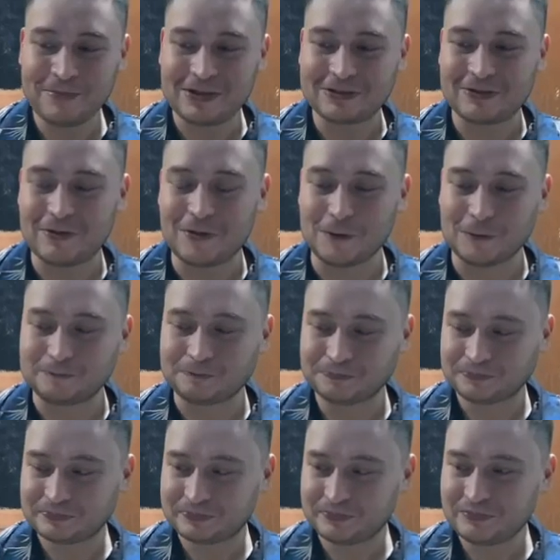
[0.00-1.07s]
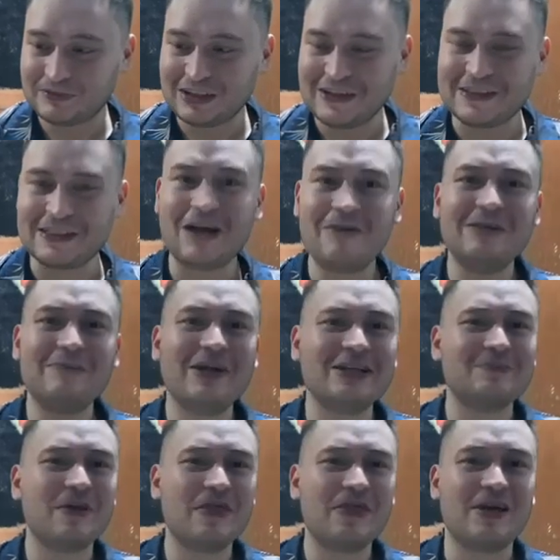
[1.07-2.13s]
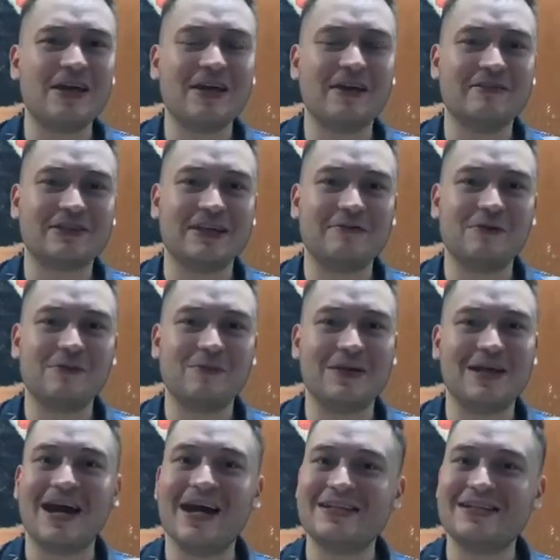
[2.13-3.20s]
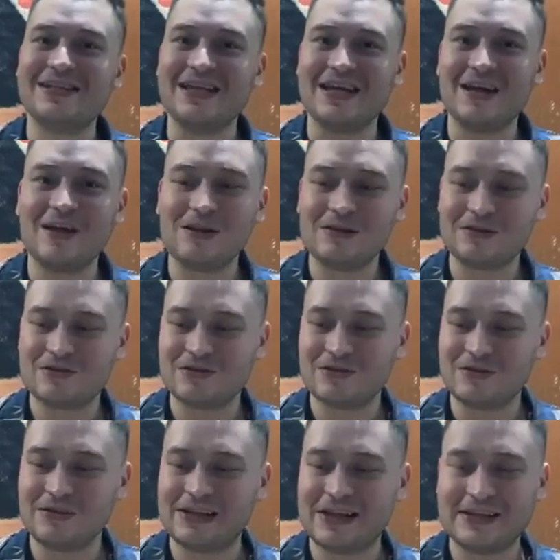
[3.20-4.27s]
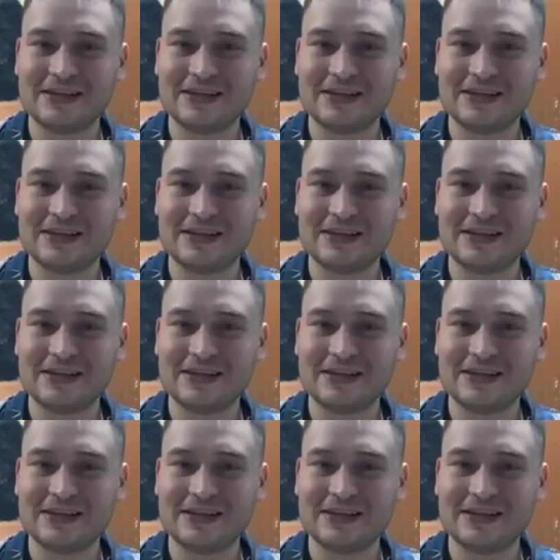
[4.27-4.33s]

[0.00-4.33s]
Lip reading: So now it makes me think if it would be ideal to let